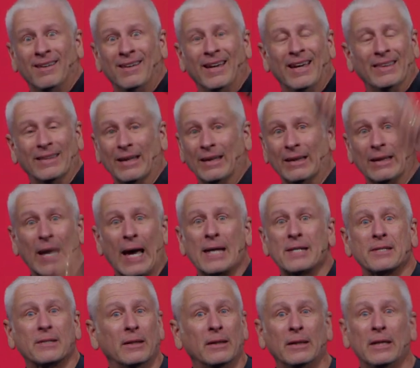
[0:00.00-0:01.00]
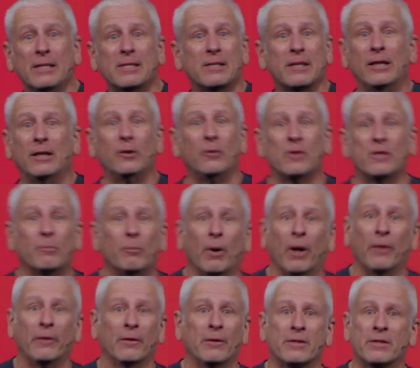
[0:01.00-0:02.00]
And the last thing he said to his
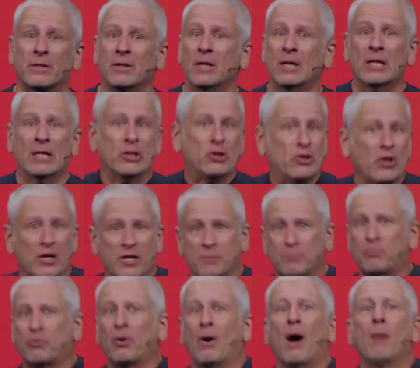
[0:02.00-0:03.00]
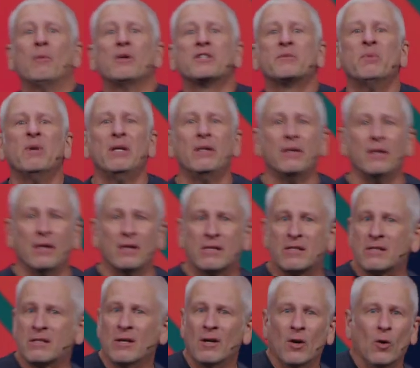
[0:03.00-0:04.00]
brothers, just promise me
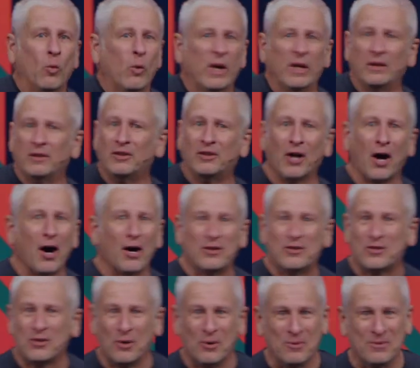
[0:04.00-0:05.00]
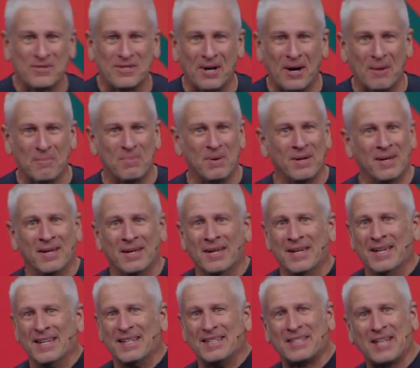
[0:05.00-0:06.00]
this, when God shows up,
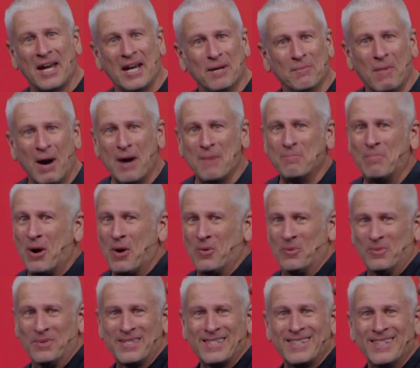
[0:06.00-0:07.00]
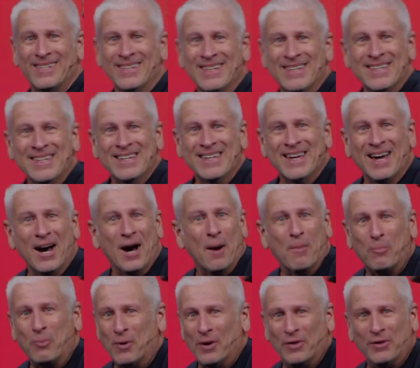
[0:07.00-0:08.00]
take my bones
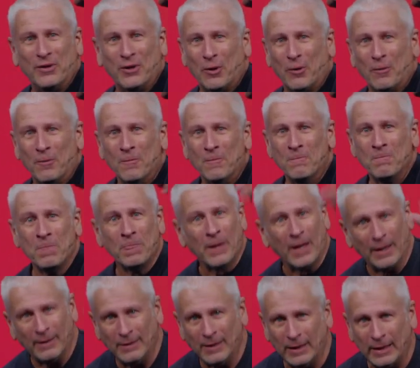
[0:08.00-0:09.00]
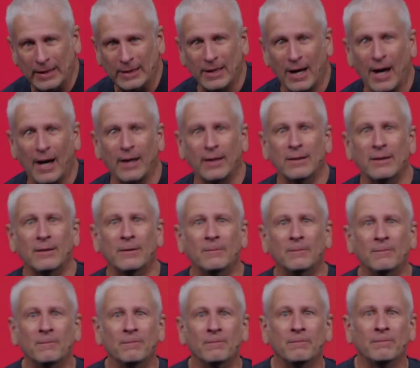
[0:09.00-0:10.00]
up with you. And then he died.
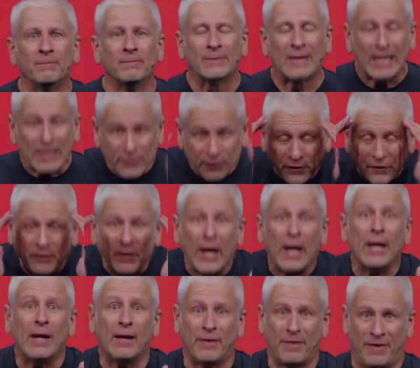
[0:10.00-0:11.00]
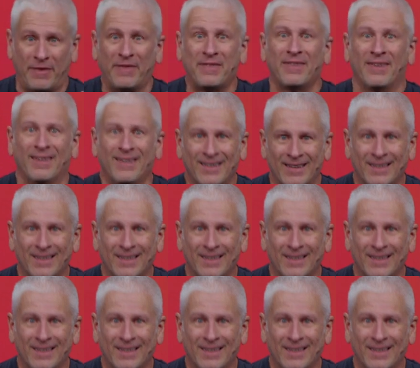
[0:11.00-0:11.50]
That's faith